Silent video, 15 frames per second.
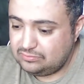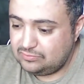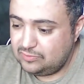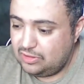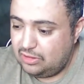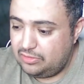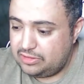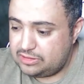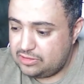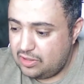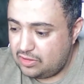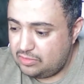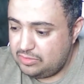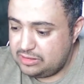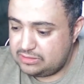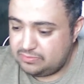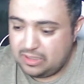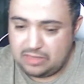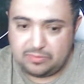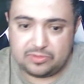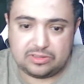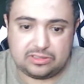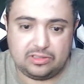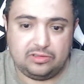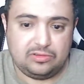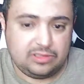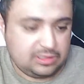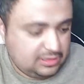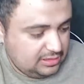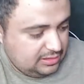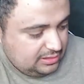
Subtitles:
All these document papers and stuff.